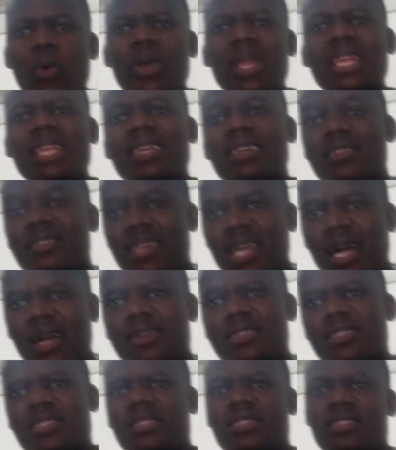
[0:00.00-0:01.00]
will he
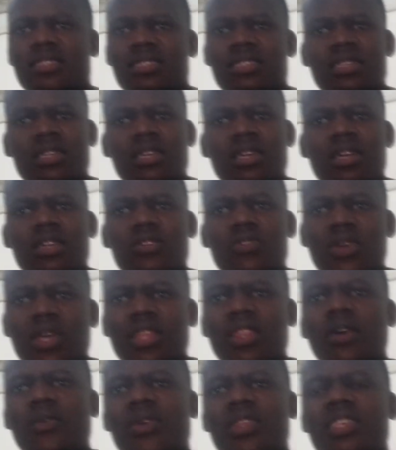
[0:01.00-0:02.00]
react together